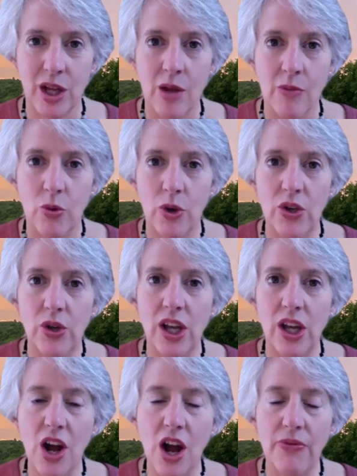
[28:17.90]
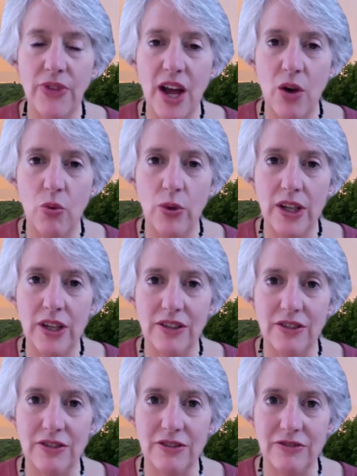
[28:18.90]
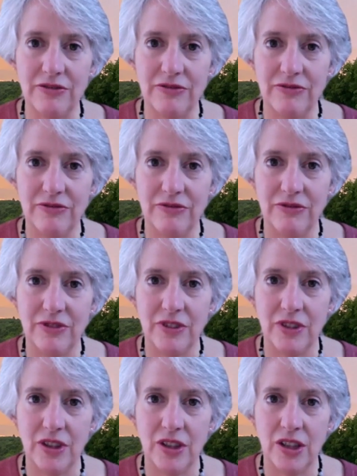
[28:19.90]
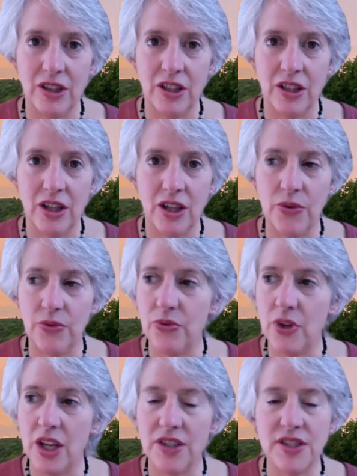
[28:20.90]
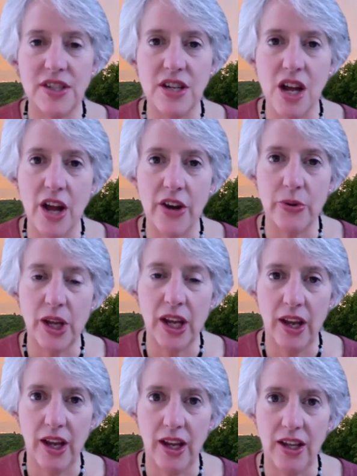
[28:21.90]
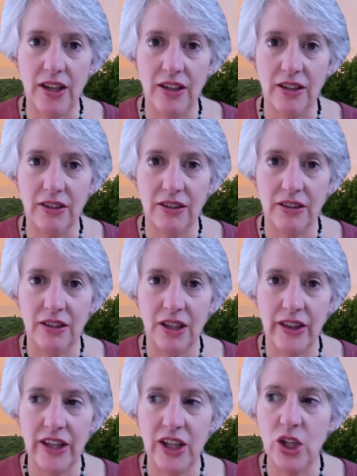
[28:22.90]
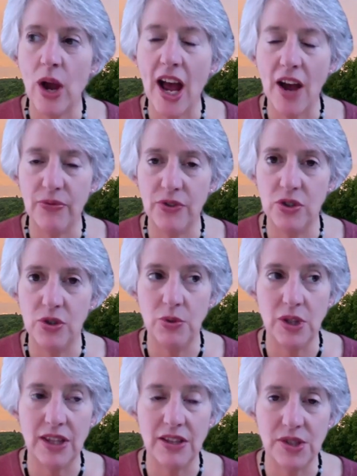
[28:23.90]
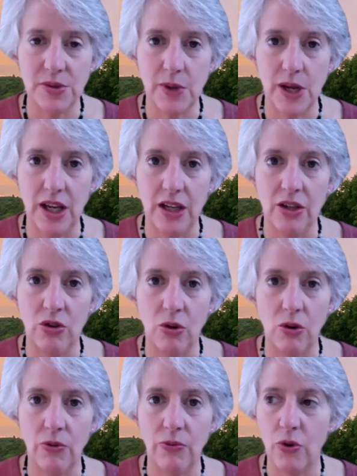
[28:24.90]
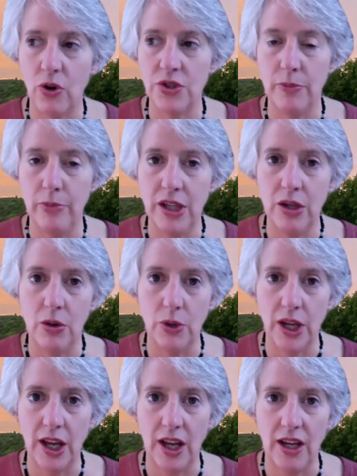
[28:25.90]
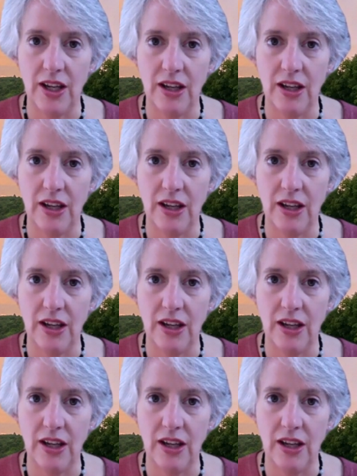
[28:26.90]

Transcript: But when you get off that wheel of it's not okay, and that you have to do it this way in order for it to be okay,